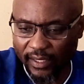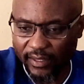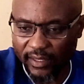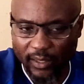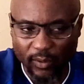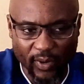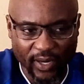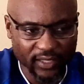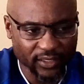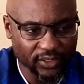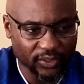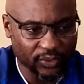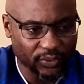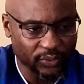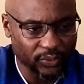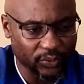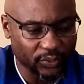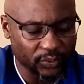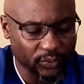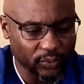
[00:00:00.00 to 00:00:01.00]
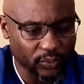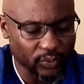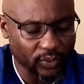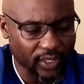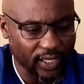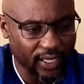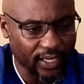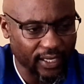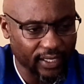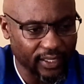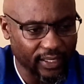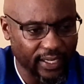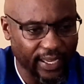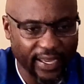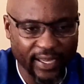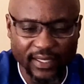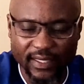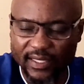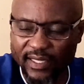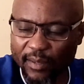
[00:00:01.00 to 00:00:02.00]
they want to
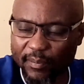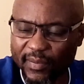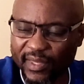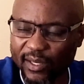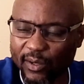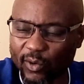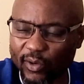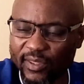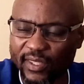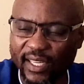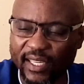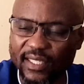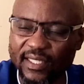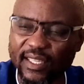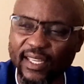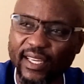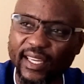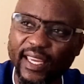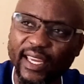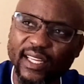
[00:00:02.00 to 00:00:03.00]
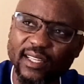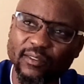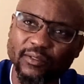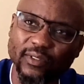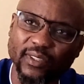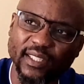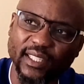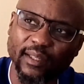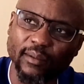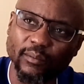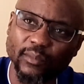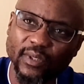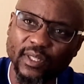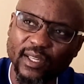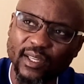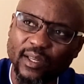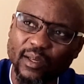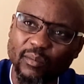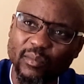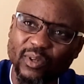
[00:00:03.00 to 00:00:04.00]
gain something, or there is a gain for them.
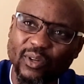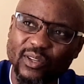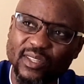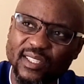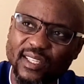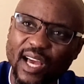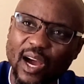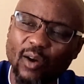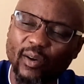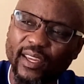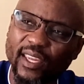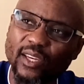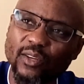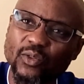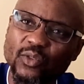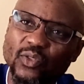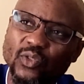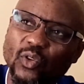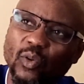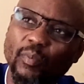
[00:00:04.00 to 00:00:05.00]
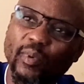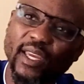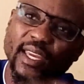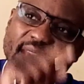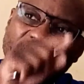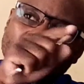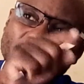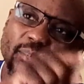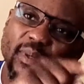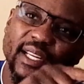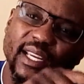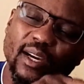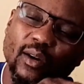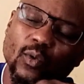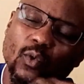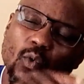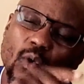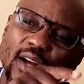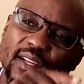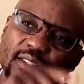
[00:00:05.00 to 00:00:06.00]
Because how can you stop a young player
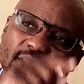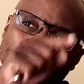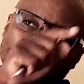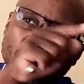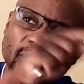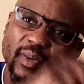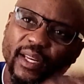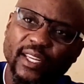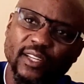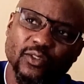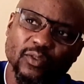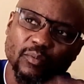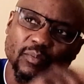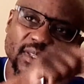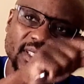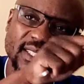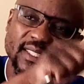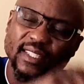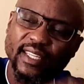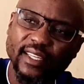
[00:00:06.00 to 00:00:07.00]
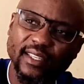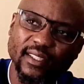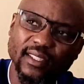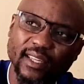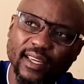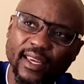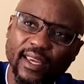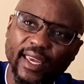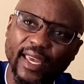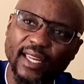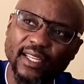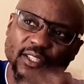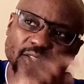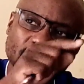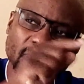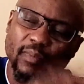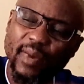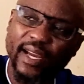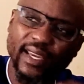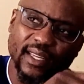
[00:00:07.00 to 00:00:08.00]
who wants to play to be seen and
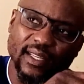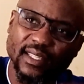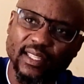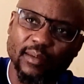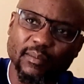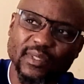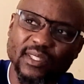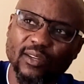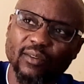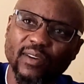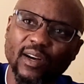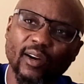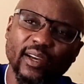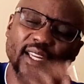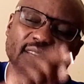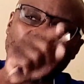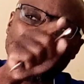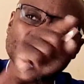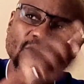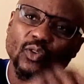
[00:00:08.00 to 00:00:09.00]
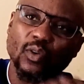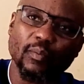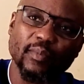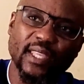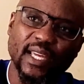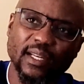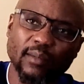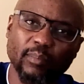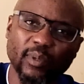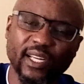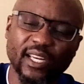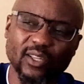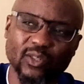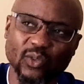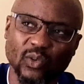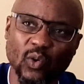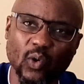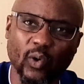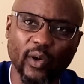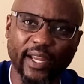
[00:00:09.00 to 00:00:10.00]
to market themselves? How can you stop that player
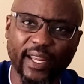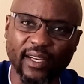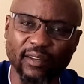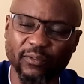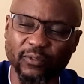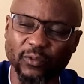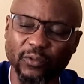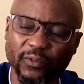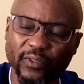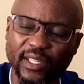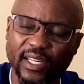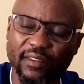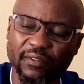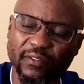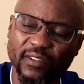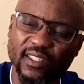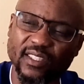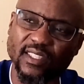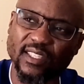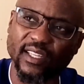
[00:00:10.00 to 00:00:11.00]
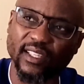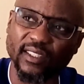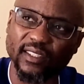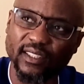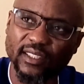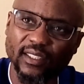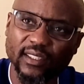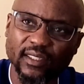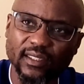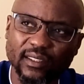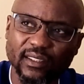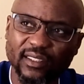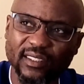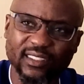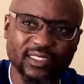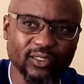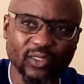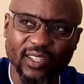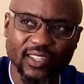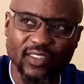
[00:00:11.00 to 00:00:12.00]
to go and fulfill a fixture?
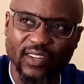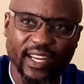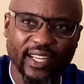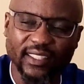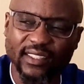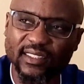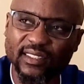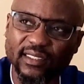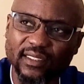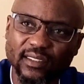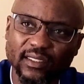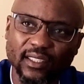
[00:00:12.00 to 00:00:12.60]
It's not right.